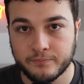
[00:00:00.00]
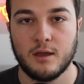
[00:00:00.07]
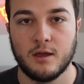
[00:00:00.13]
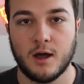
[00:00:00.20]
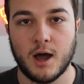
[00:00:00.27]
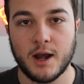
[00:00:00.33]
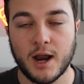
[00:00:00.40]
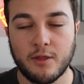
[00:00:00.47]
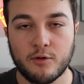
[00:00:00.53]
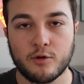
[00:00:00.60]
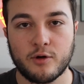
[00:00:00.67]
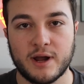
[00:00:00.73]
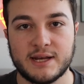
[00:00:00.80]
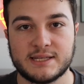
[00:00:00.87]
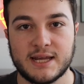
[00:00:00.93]
Another
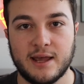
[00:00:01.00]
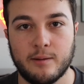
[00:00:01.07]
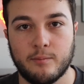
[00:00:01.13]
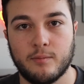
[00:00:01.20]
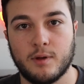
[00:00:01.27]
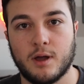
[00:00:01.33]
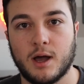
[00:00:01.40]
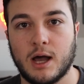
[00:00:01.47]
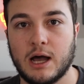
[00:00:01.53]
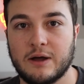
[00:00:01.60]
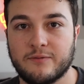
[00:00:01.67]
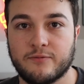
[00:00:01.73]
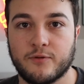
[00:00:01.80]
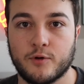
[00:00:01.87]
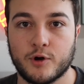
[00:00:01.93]
great tip
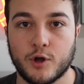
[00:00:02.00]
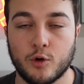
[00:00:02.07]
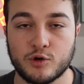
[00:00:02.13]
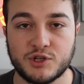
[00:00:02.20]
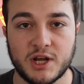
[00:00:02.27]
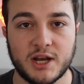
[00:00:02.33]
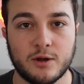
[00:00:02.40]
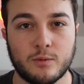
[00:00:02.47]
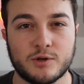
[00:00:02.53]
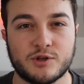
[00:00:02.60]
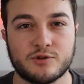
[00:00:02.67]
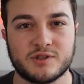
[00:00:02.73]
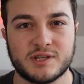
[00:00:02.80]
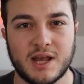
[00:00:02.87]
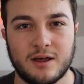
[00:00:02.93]
for negotiating with your
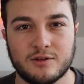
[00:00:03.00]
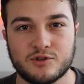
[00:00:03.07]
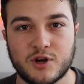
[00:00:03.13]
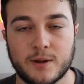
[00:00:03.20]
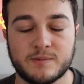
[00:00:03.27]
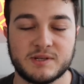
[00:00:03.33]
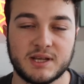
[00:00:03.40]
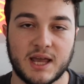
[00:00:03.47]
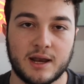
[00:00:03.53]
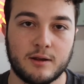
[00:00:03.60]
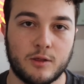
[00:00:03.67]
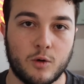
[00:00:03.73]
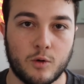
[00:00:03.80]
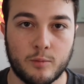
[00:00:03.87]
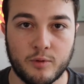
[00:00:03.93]
sales reps and getting
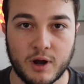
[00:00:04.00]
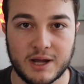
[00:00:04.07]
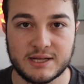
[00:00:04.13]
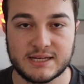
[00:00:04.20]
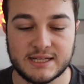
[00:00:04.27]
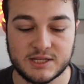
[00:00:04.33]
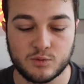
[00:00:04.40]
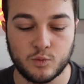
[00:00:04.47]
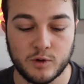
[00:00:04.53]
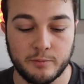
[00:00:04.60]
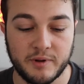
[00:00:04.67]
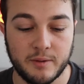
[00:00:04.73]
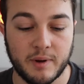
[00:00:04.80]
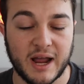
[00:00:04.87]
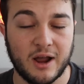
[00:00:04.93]
lower prices would be
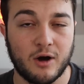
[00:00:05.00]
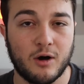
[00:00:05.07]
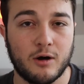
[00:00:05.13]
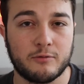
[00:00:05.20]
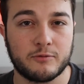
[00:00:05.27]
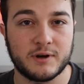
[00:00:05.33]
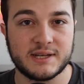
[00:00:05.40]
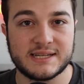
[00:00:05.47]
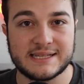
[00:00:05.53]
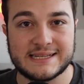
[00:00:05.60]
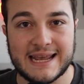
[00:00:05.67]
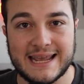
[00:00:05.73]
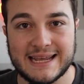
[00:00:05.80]
by offering to take